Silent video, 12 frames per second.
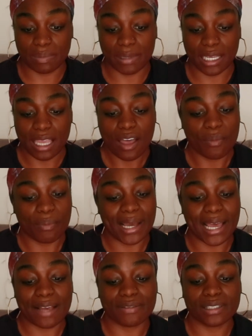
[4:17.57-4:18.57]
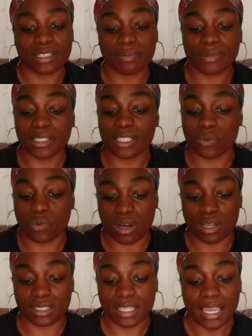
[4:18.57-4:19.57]
me, but I have something he
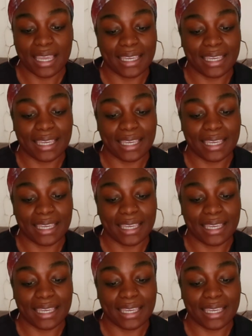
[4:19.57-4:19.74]
wants.